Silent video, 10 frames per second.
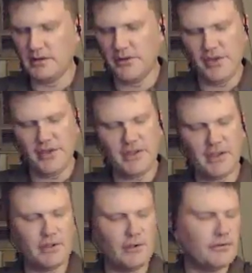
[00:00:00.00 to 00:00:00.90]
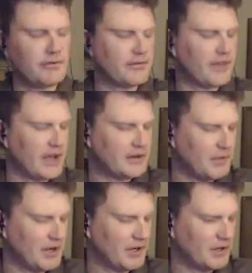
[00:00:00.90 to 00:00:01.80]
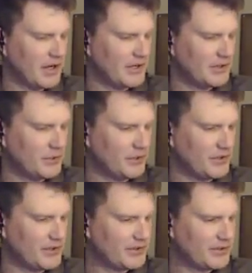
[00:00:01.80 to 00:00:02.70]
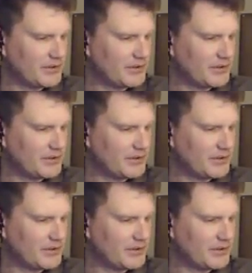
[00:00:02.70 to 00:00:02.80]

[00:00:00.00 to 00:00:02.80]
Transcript: They thank you for that. Many are not doing this,